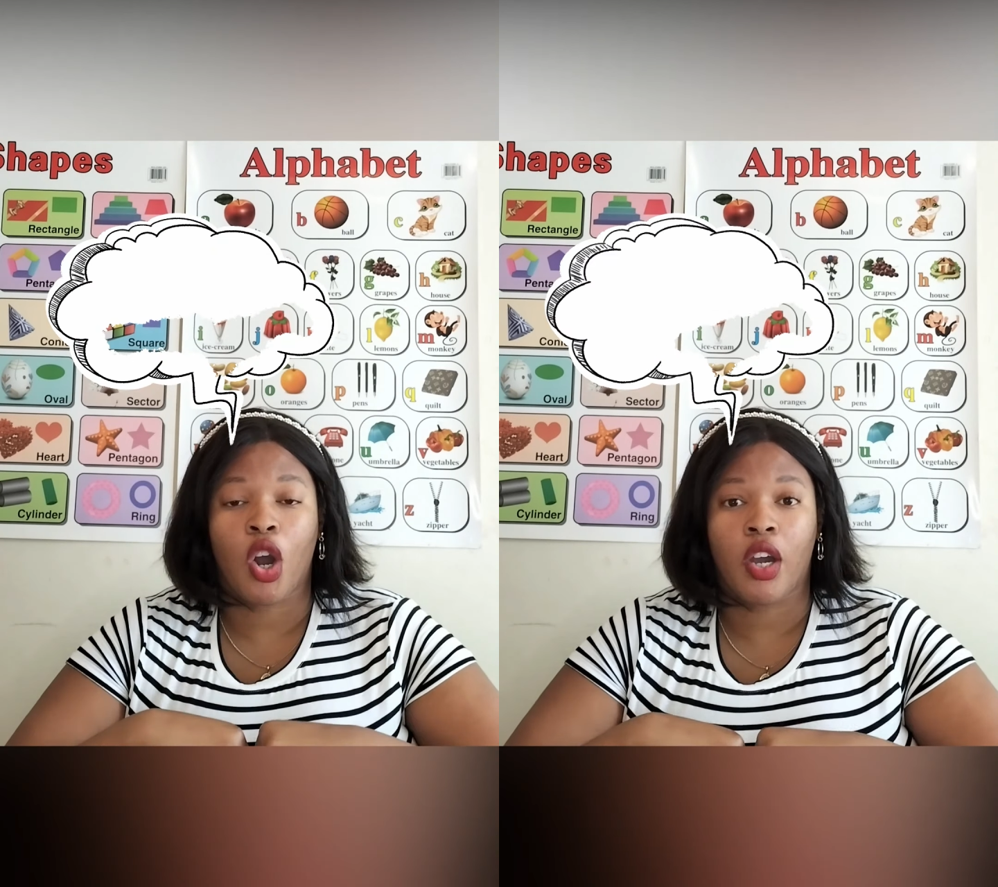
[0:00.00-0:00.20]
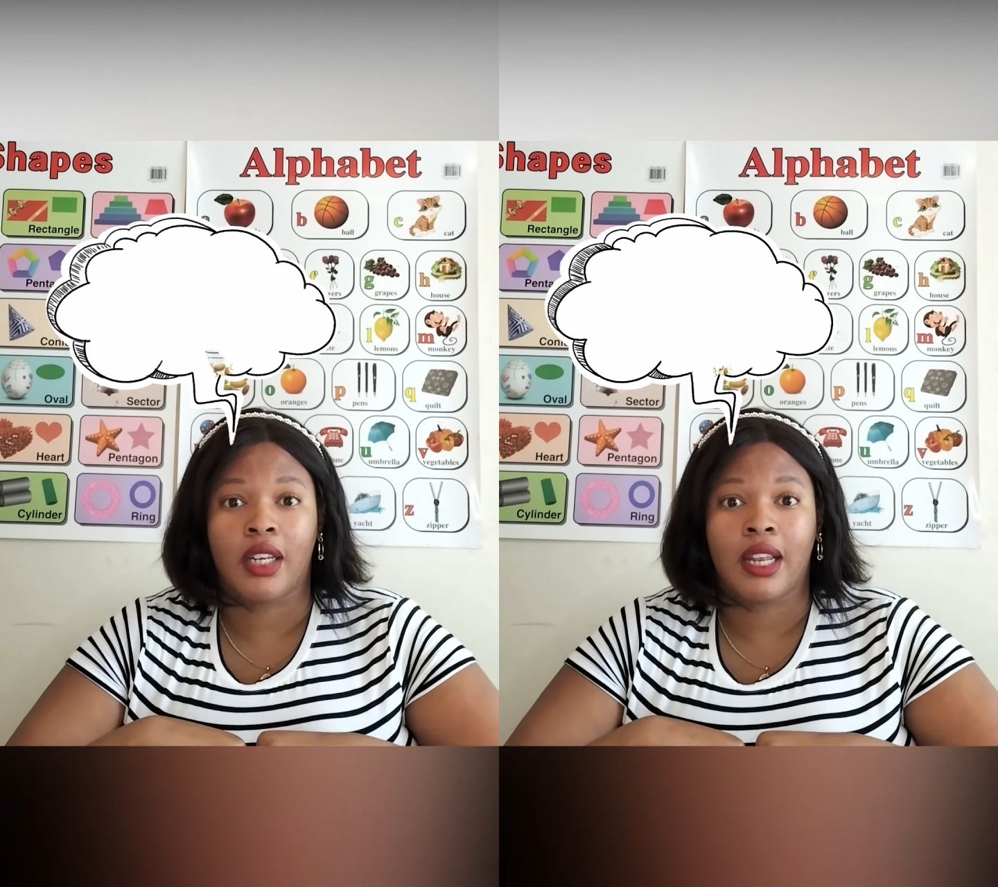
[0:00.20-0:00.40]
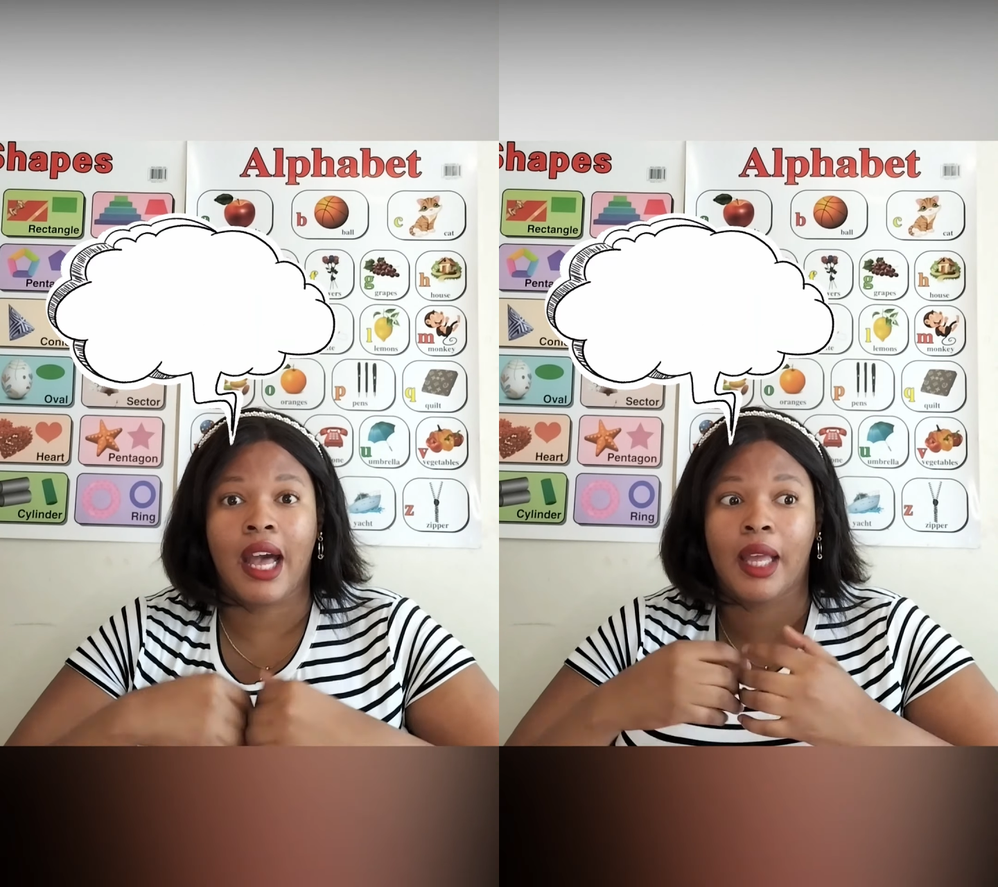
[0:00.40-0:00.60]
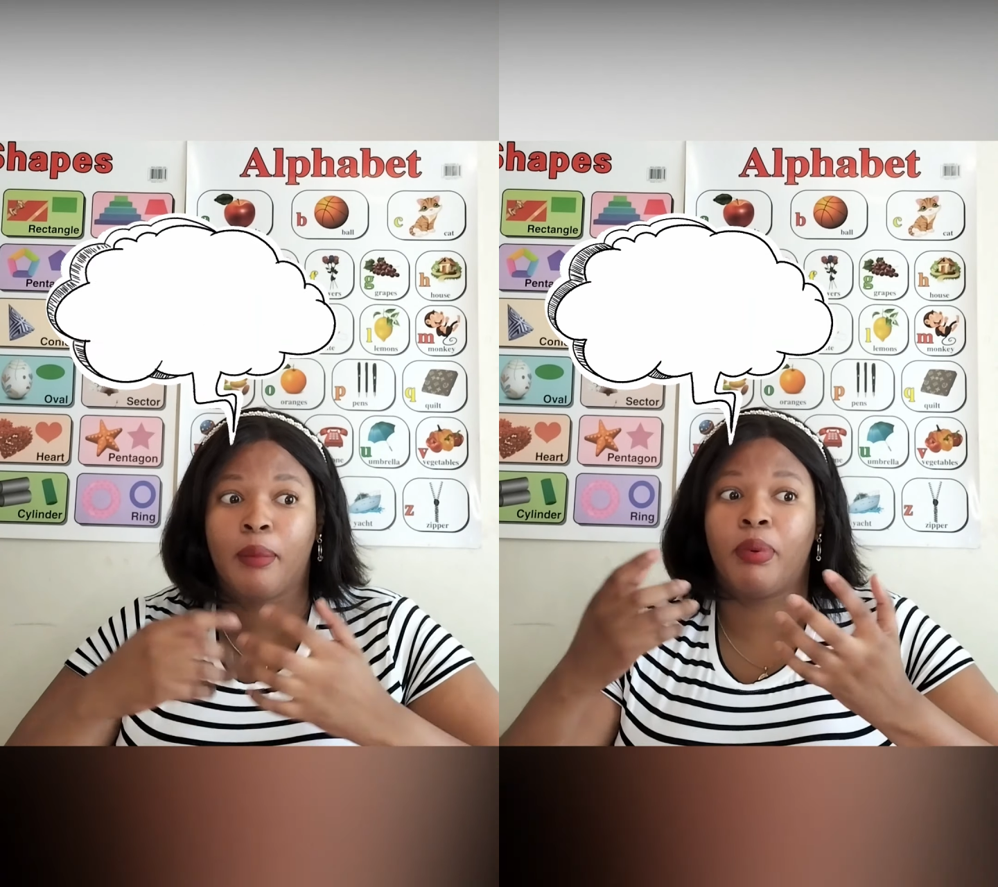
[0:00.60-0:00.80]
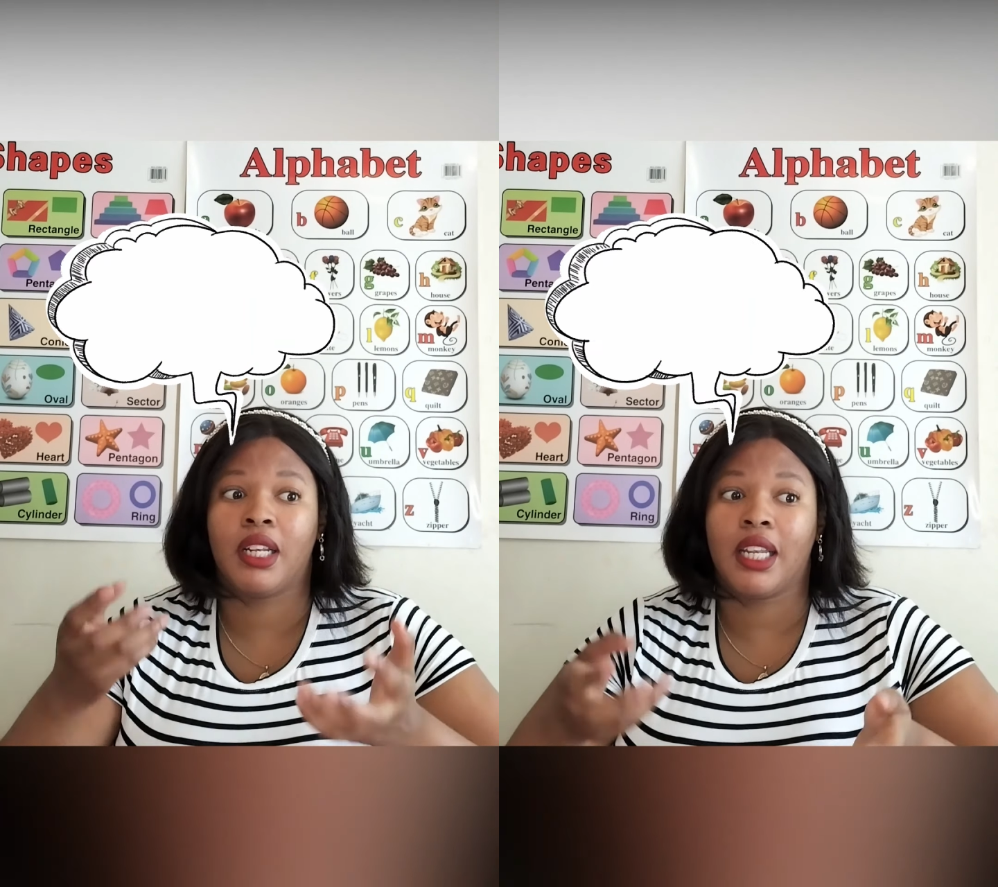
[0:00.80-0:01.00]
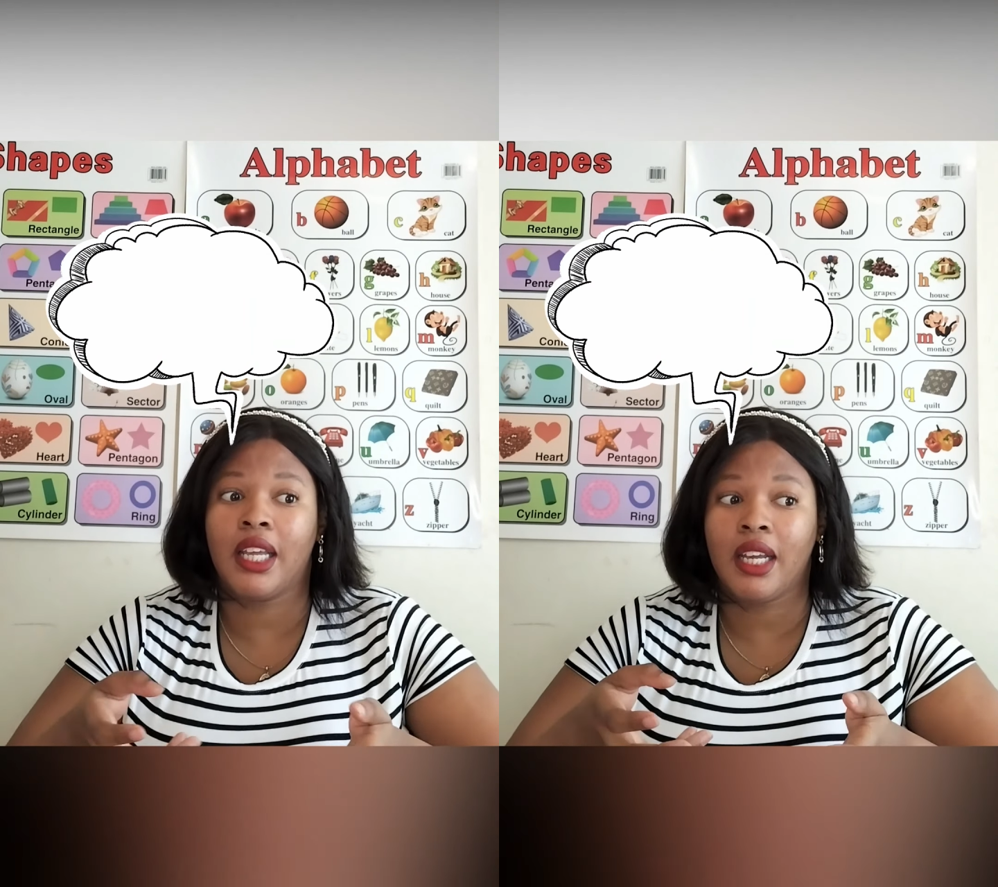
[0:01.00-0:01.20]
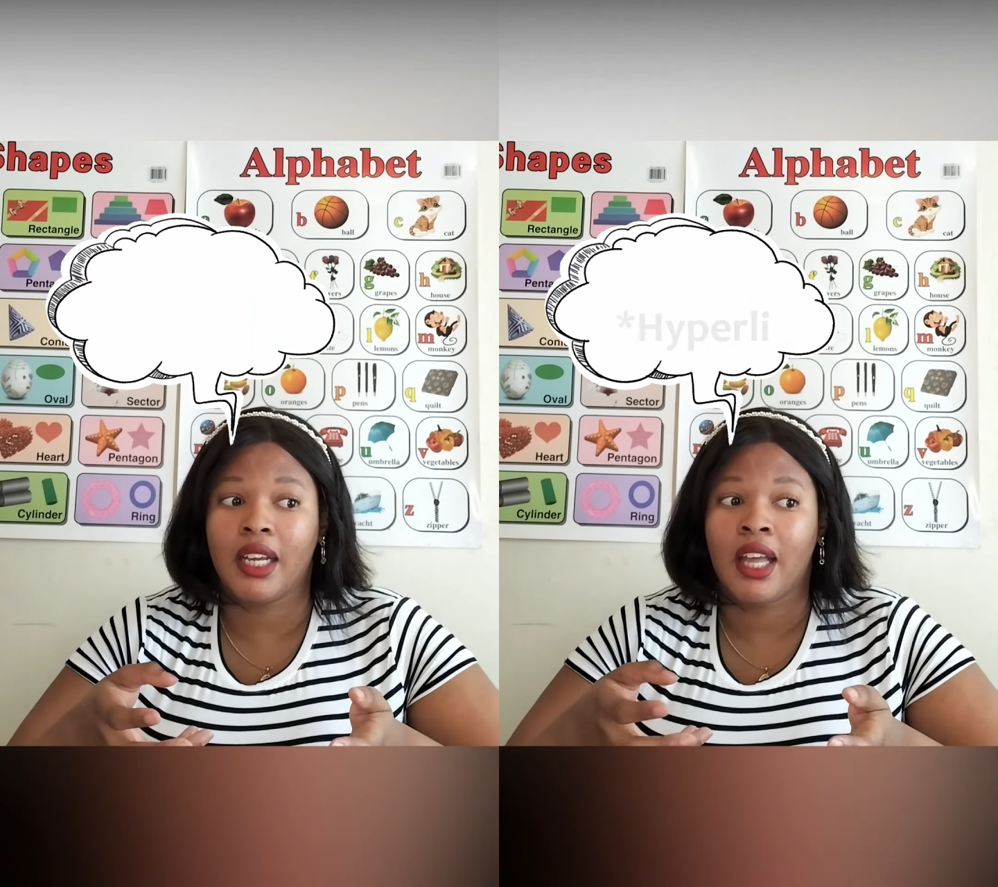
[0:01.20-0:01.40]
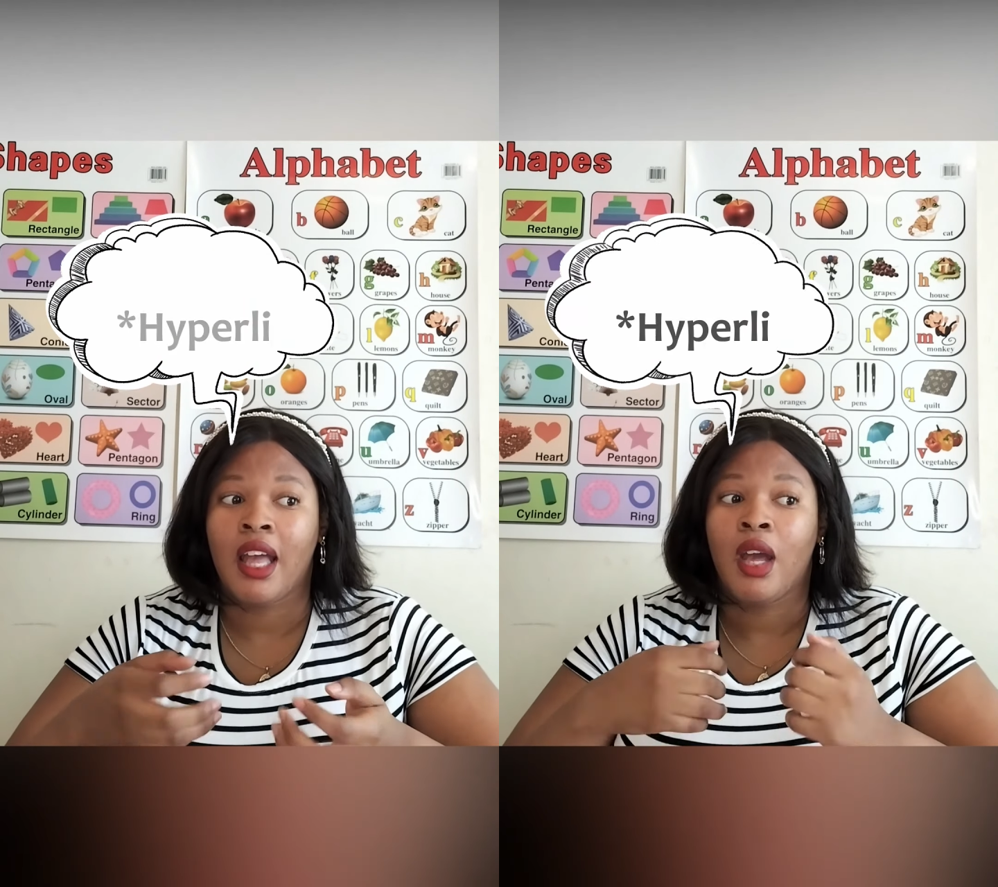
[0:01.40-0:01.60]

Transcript: on hyperlink,